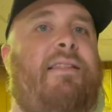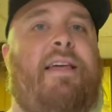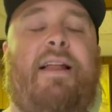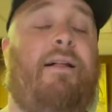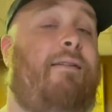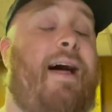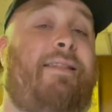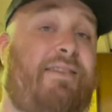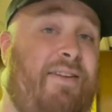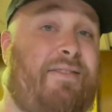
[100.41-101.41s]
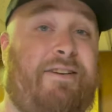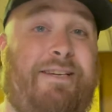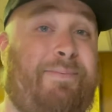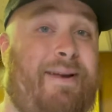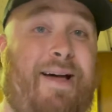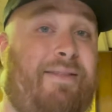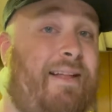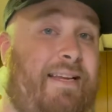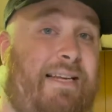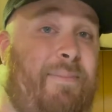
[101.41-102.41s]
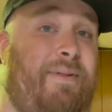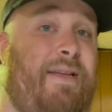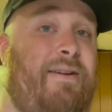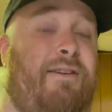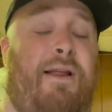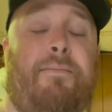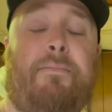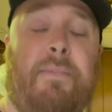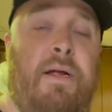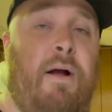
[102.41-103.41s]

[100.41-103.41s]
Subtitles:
than a lot of the stuff that she's put out the last couple of years and